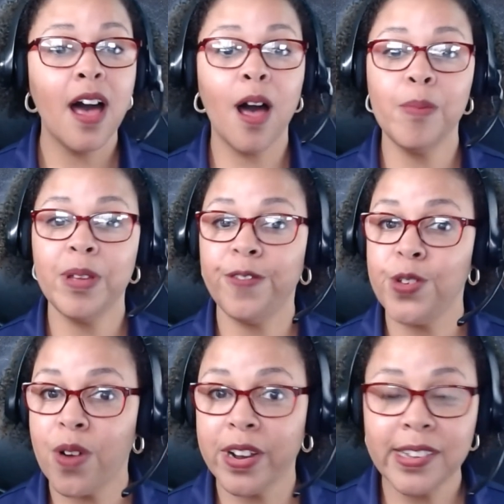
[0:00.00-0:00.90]
If
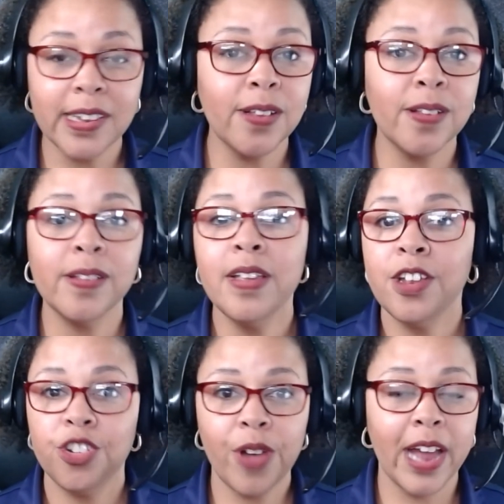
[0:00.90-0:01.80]
you are still
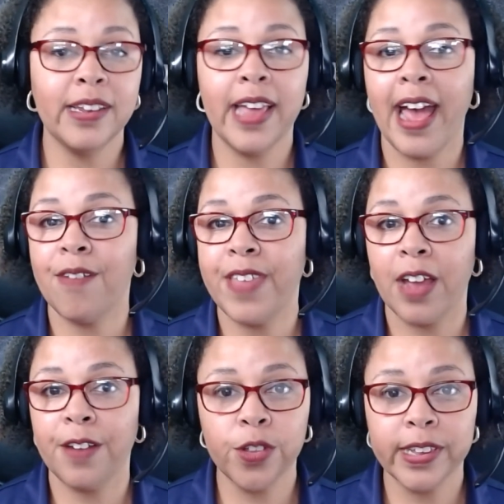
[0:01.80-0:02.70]
trying to have
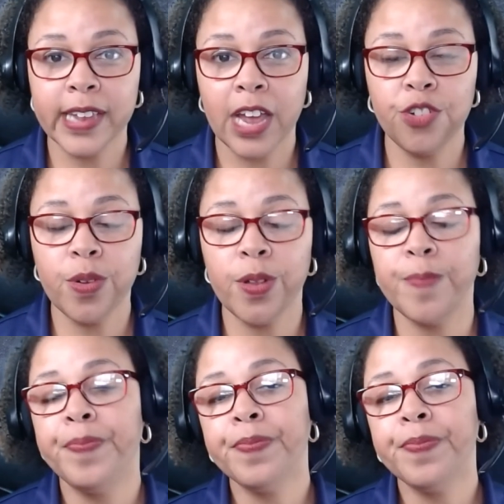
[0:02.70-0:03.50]
that full schedule